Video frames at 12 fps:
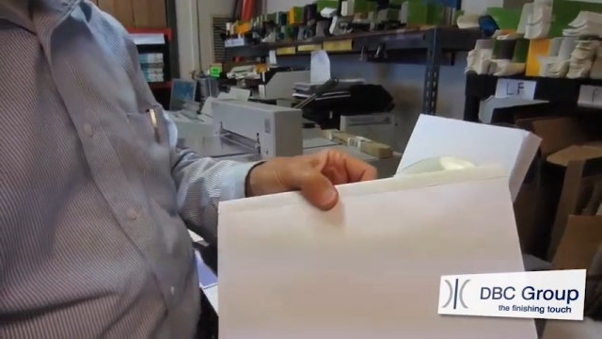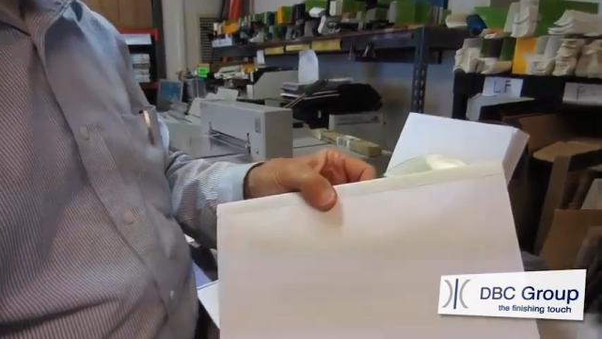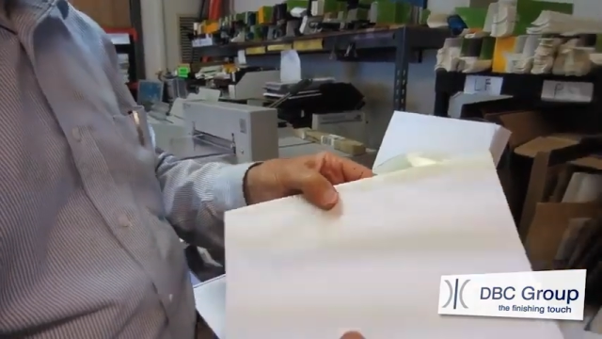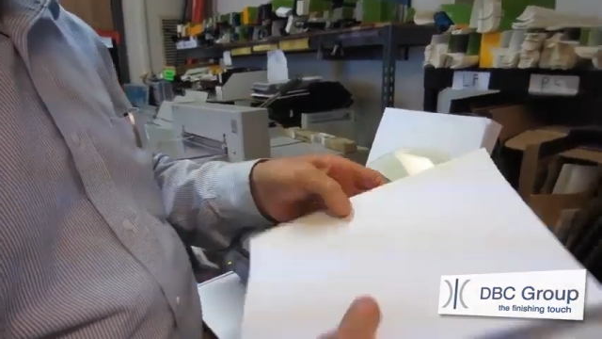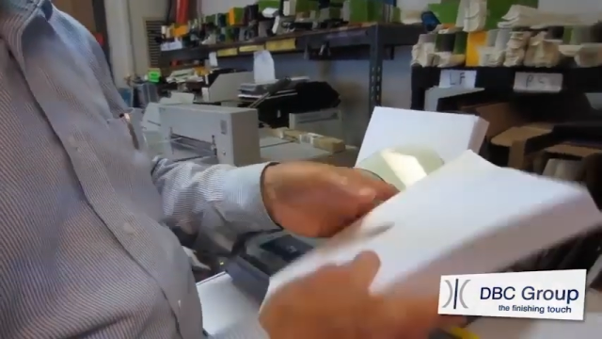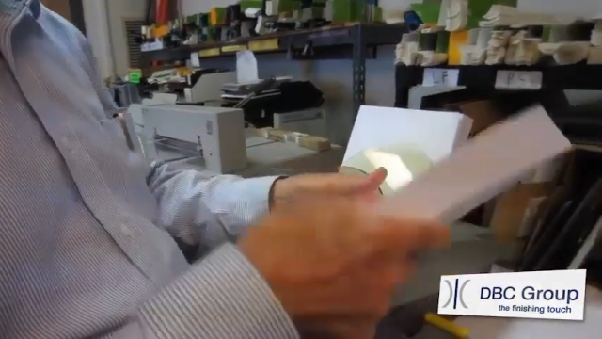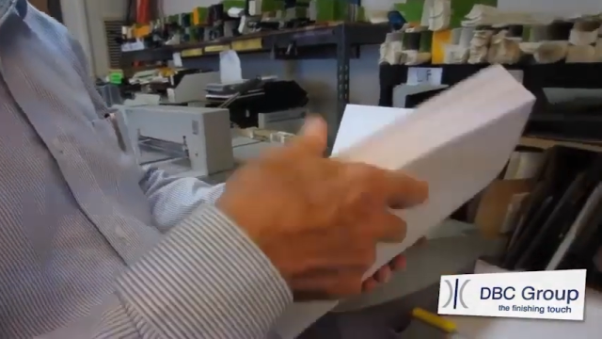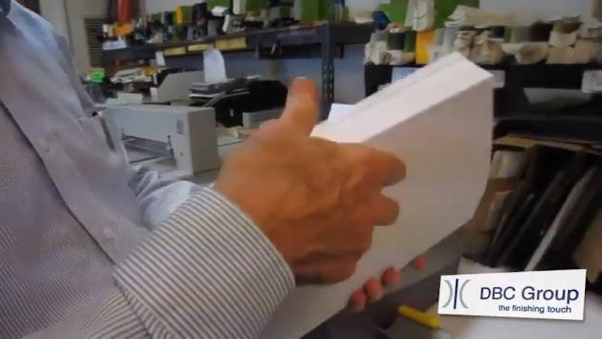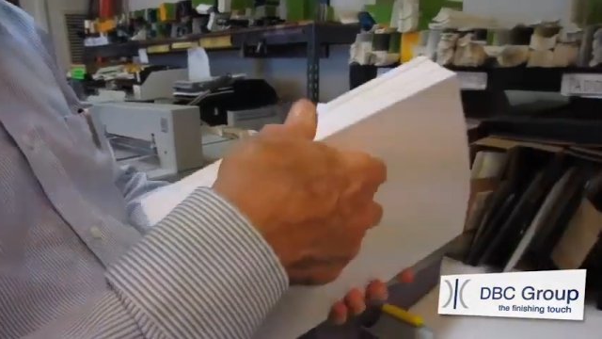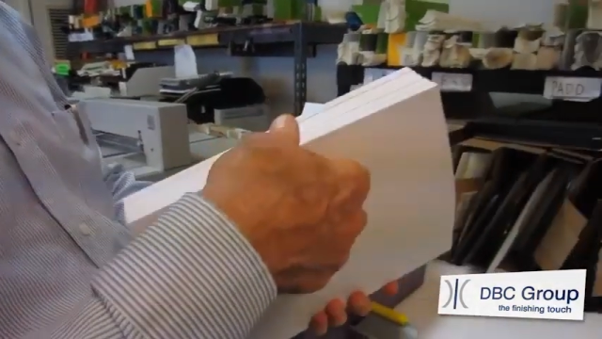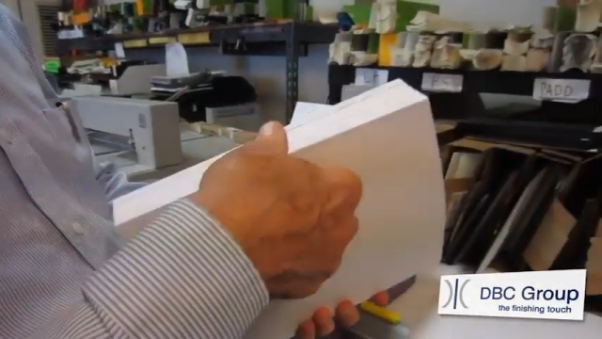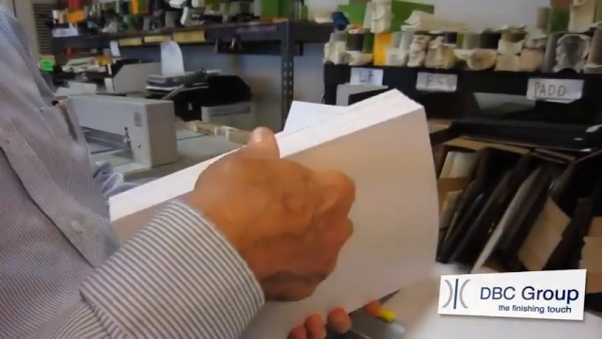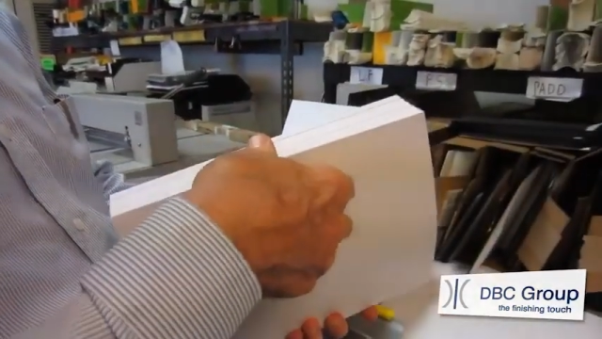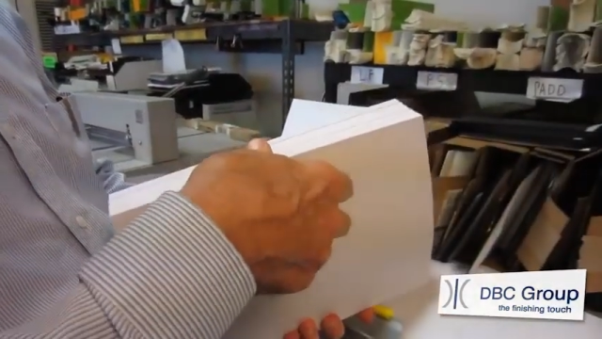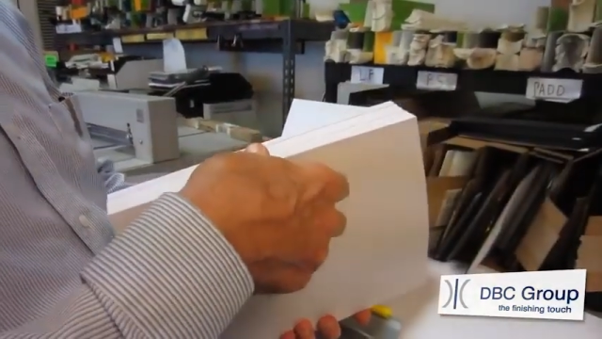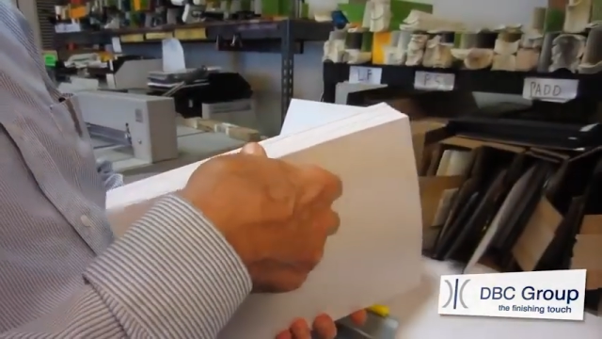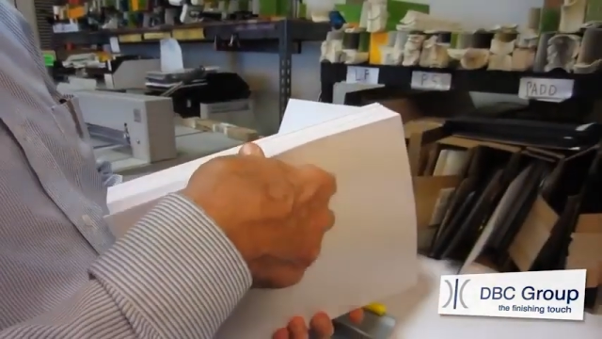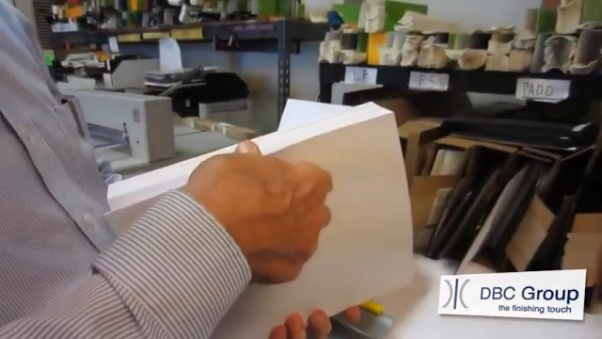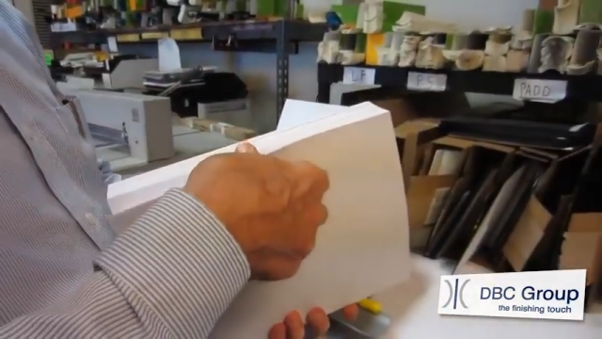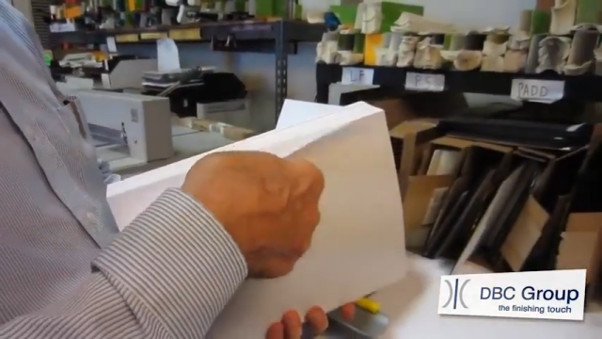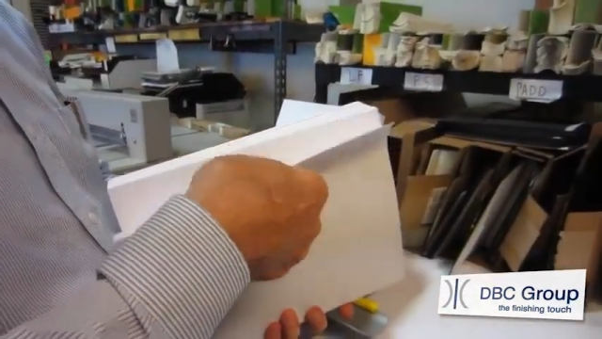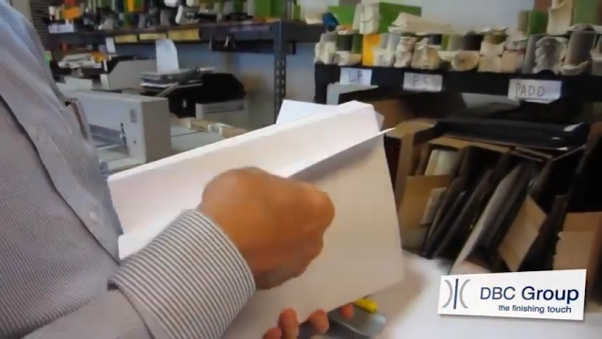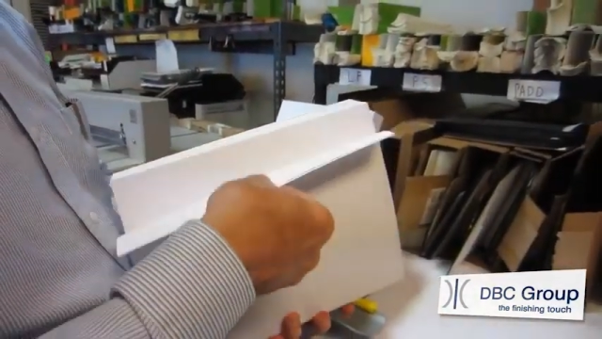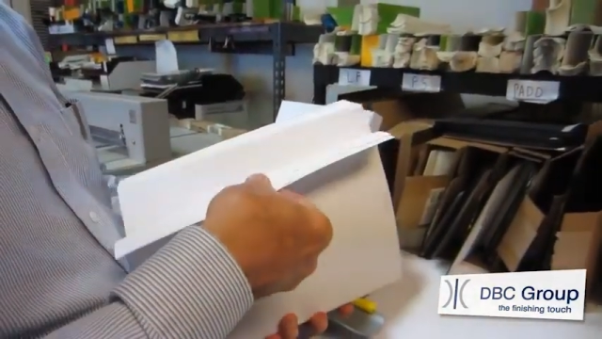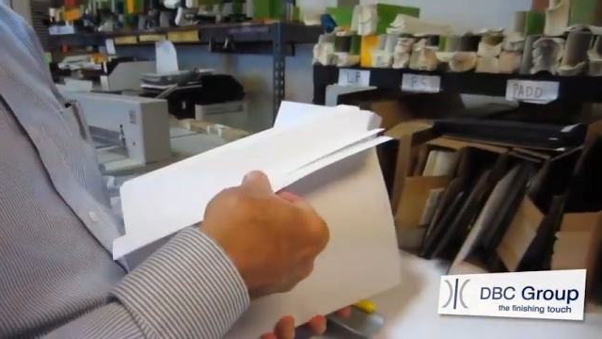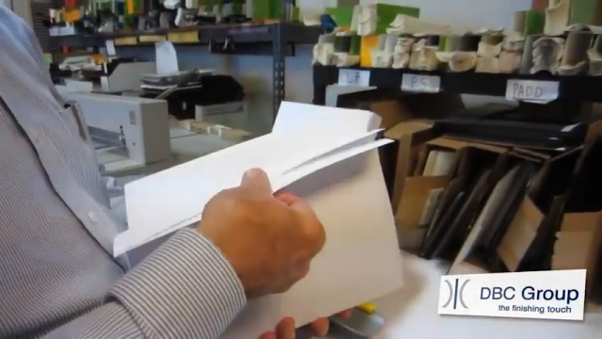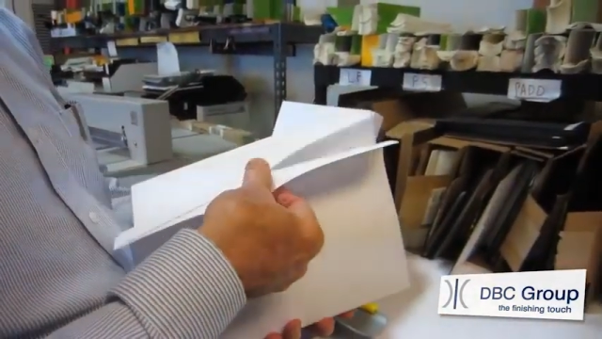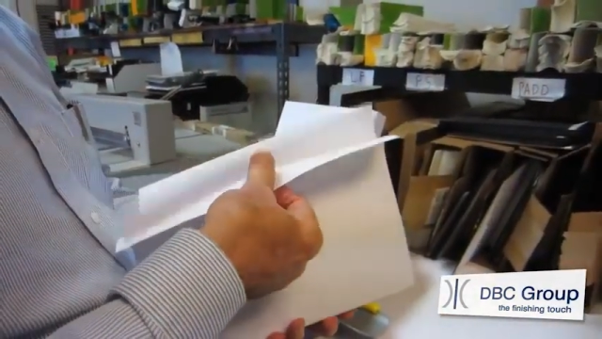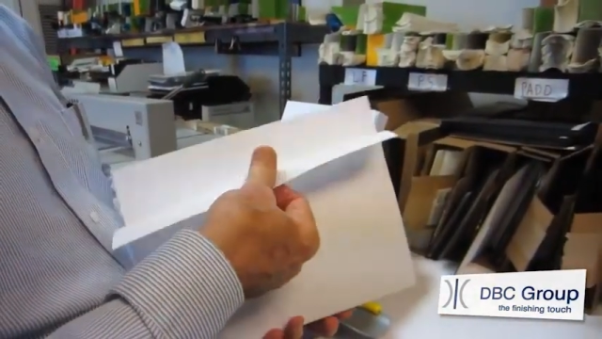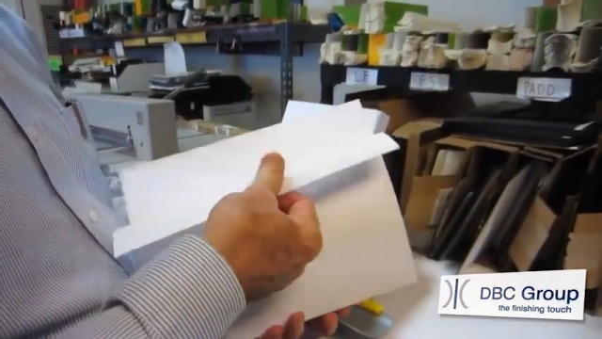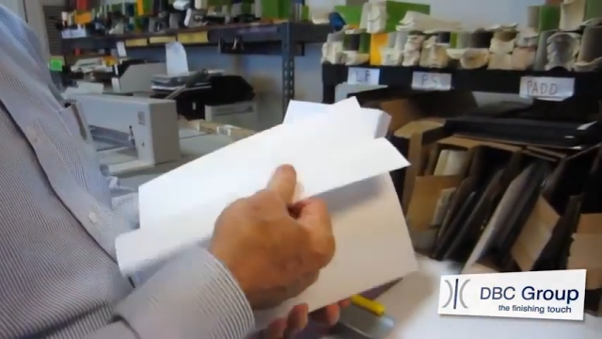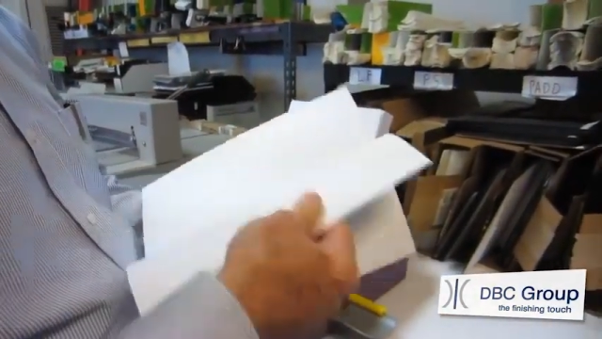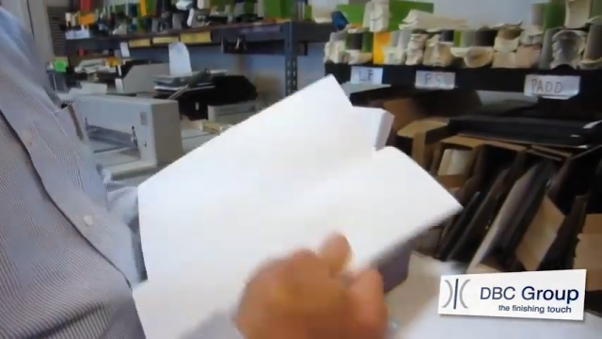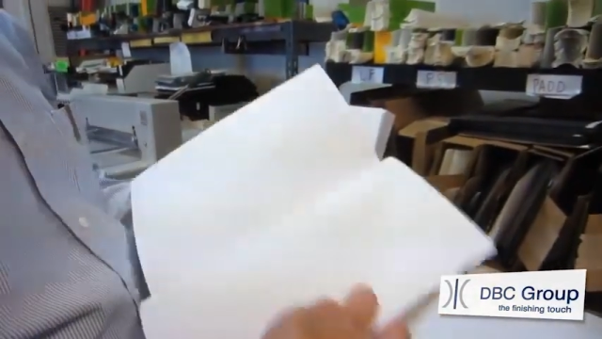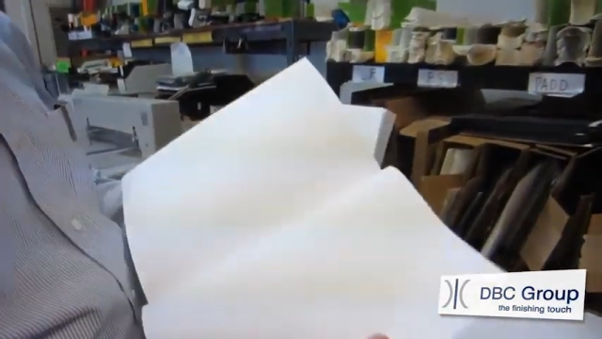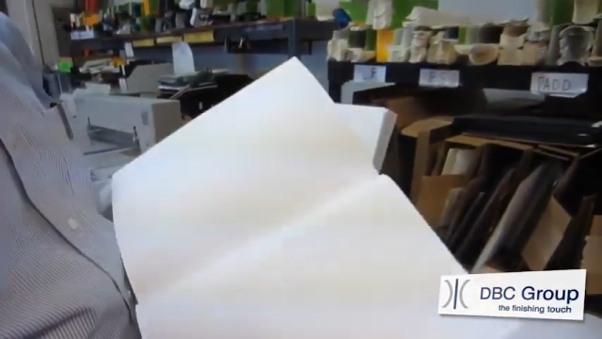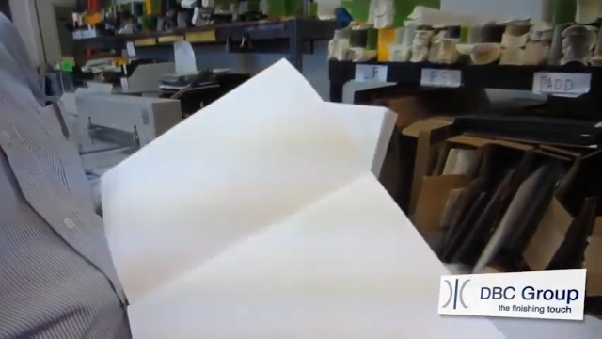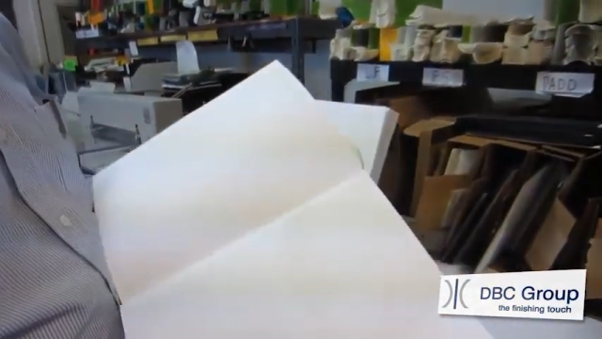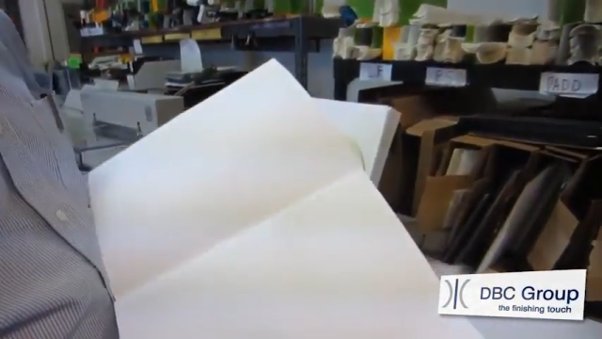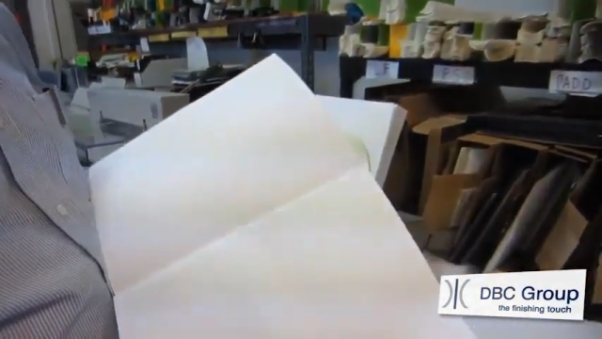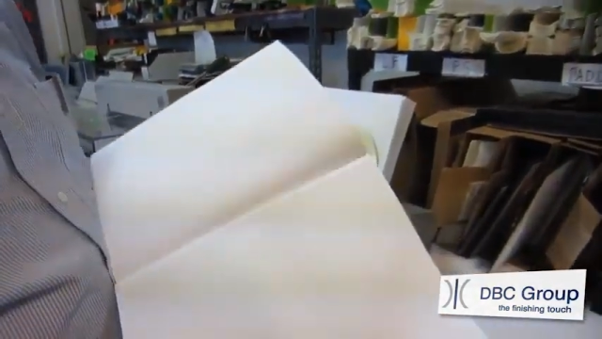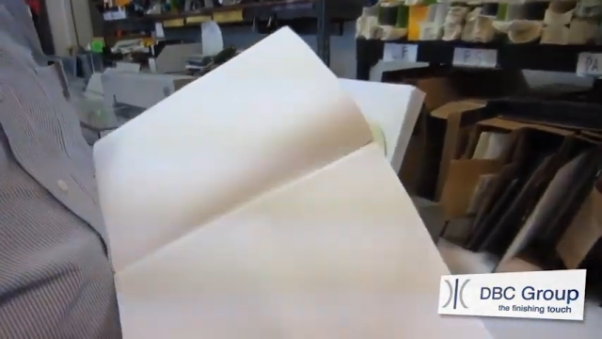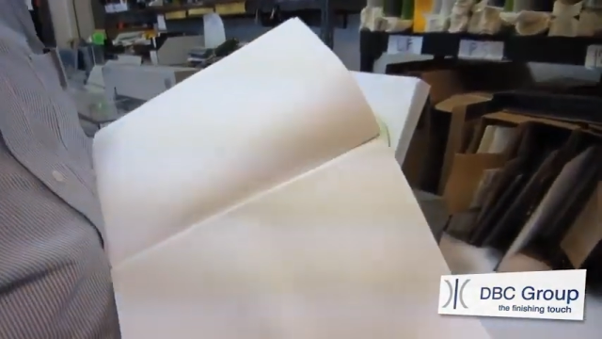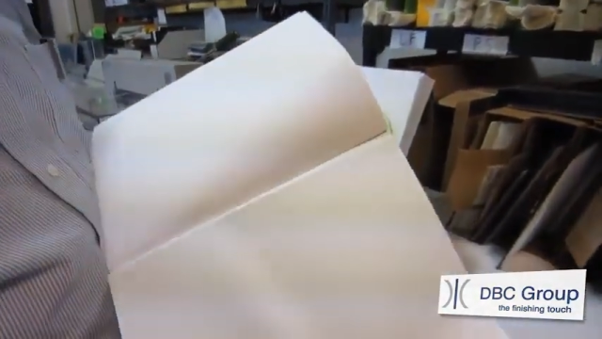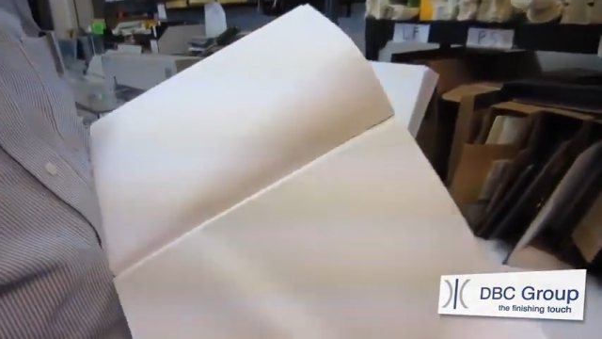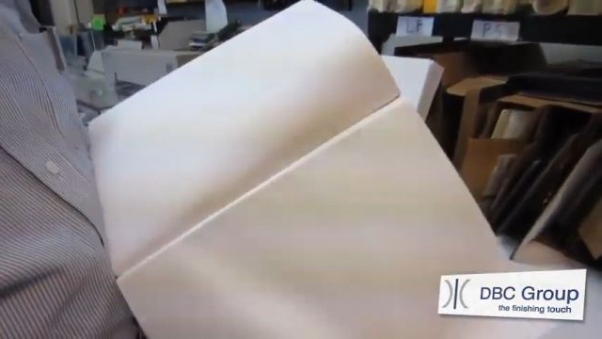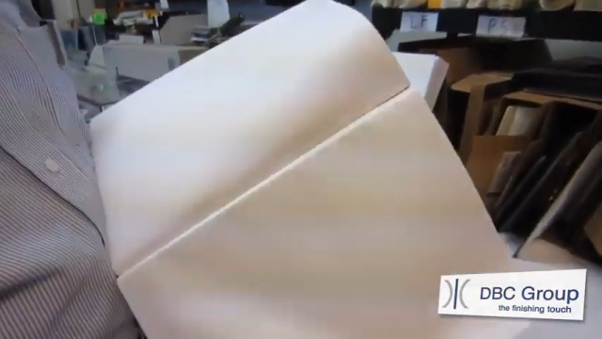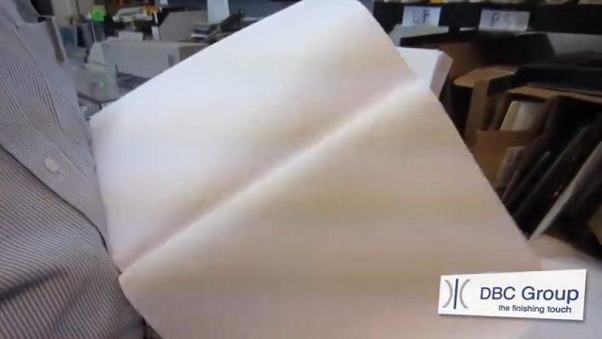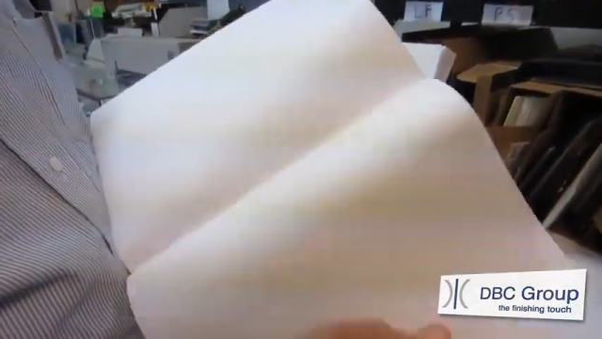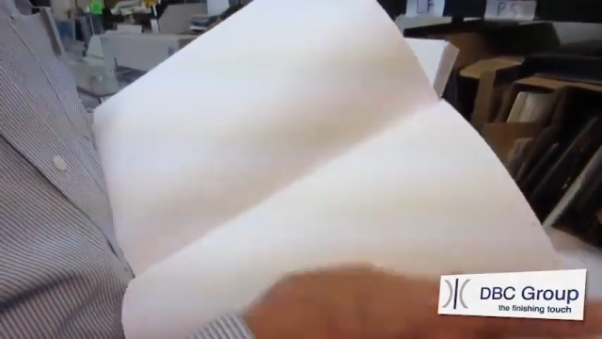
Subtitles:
[unreadable: no face in view]